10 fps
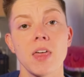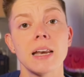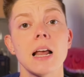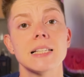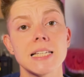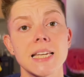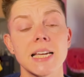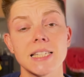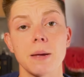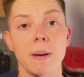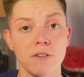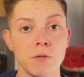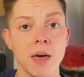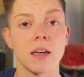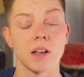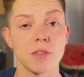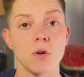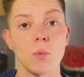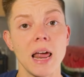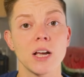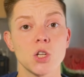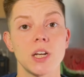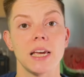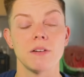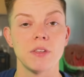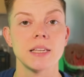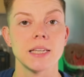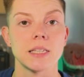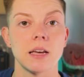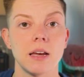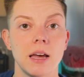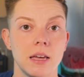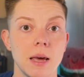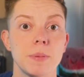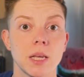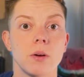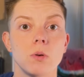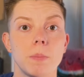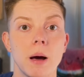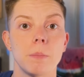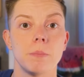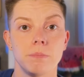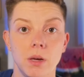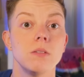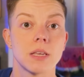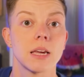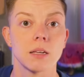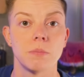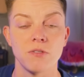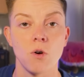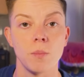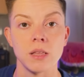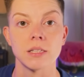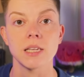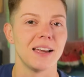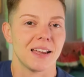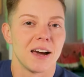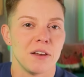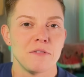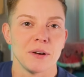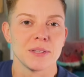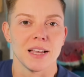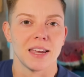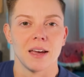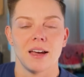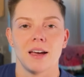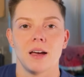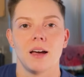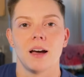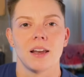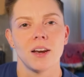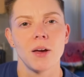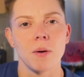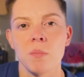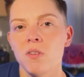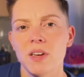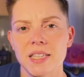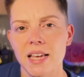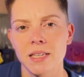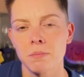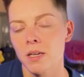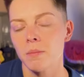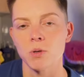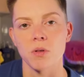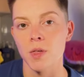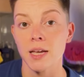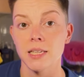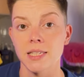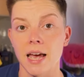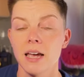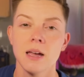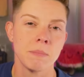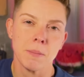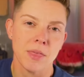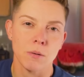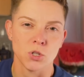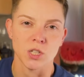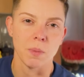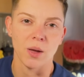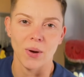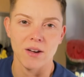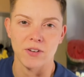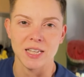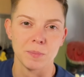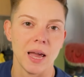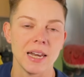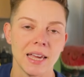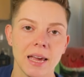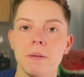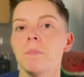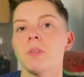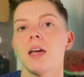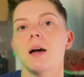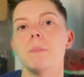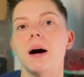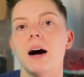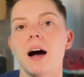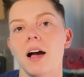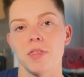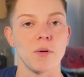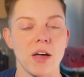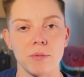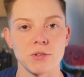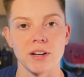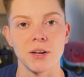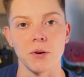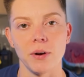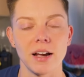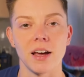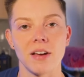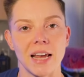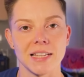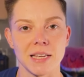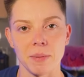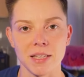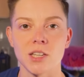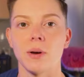then I did take a step back from that and I thought, well, actually, if this is an episode all about music and performance, it kind of feels like, a movie set sometimes or a theatre set. Maybe that was just my way of explaining it. But I thought that was really cool. It kind of added something to